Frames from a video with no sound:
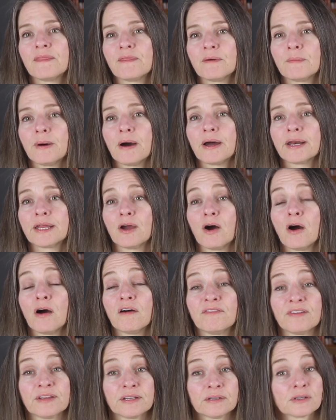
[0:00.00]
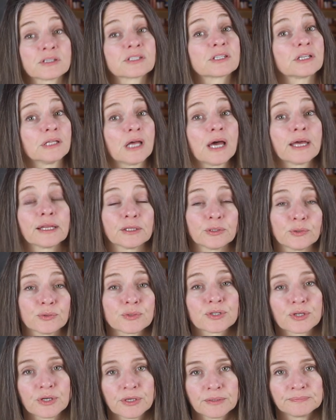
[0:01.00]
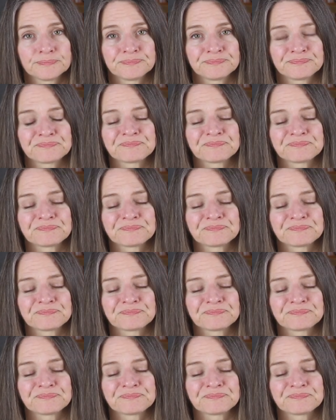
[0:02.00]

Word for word: the body often looks a lot looser